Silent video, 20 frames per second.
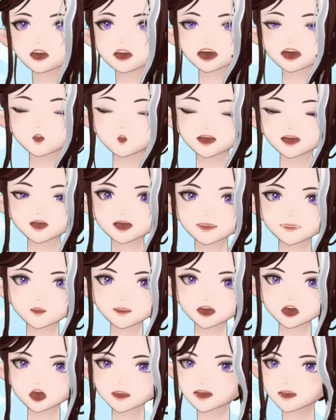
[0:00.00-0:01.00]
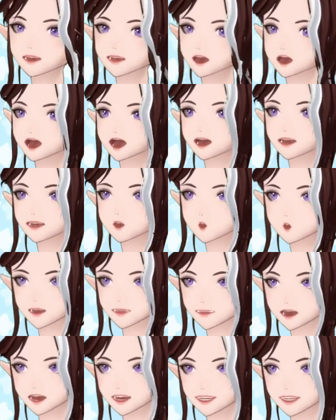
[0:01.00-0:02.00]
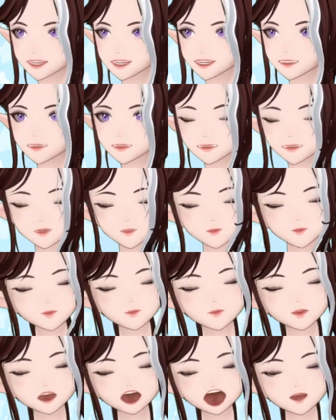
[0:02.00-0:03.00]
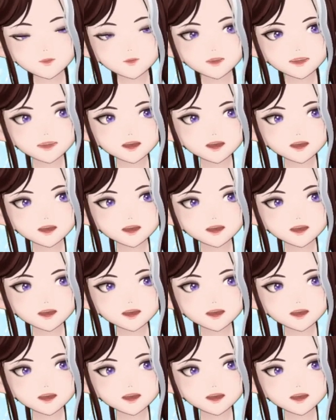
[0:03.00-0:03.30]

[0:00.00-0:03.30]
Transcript: you can actually go over to my Twitch page. And